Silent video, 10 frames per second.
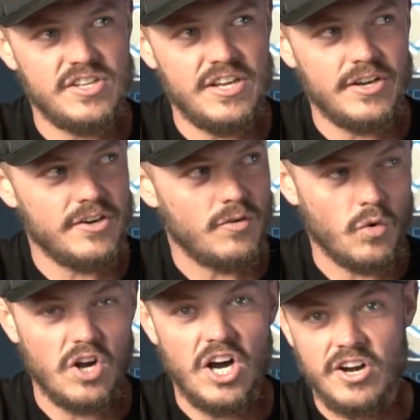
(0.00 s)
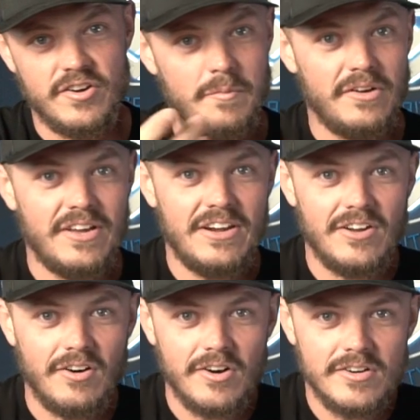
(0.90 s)
year or $100 million
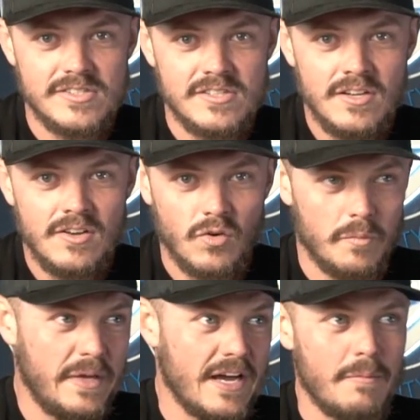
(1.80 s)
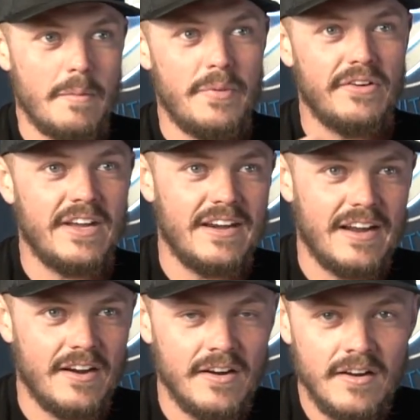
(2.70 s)
or become a
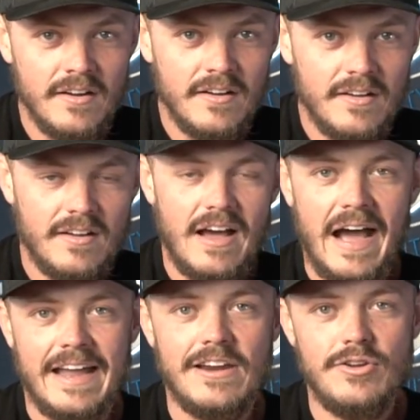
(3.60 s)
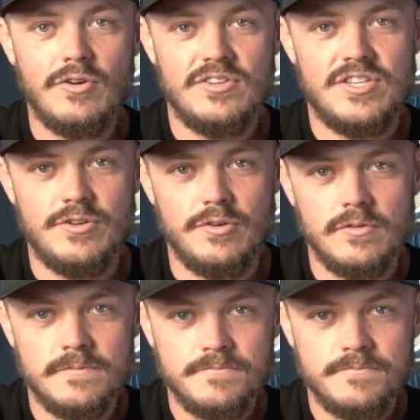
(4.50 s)
billionaire, I can do it too.